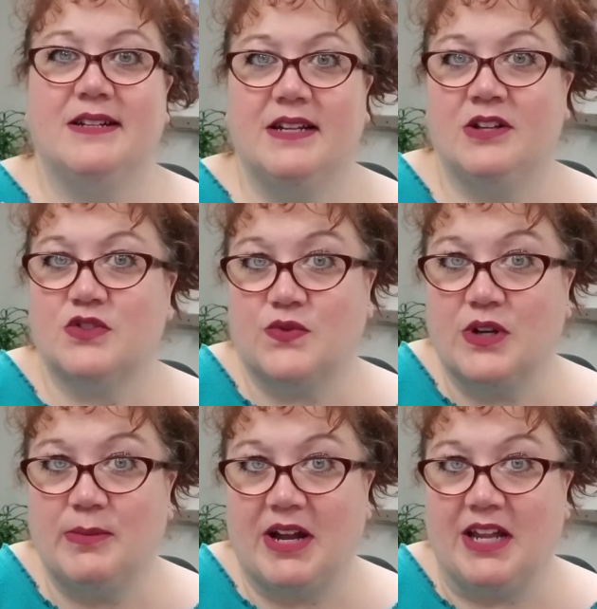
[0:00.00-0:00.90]
it was
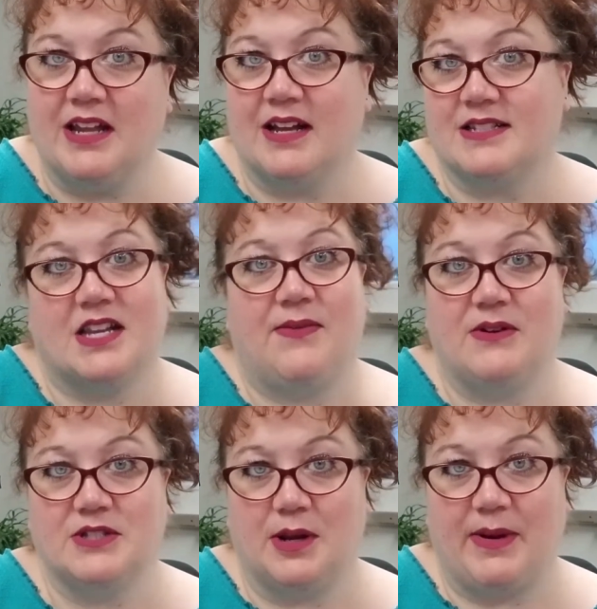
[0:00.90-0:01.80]
free money on stuff I
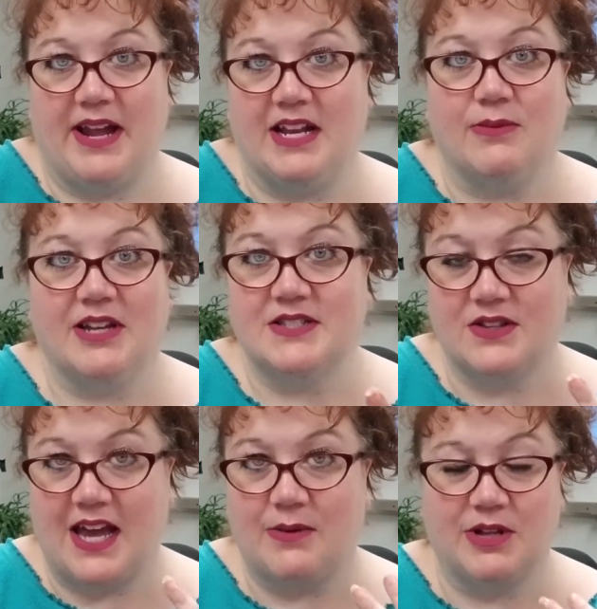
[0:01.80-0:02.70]
was going to buy anyway. So
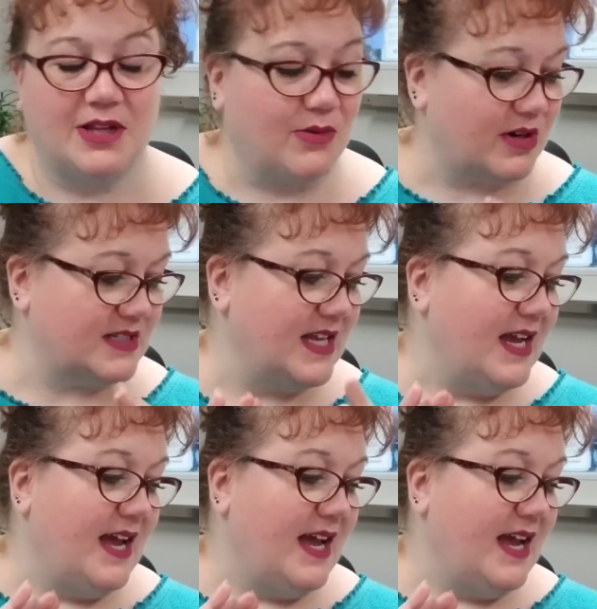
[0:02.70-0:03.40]
that really works.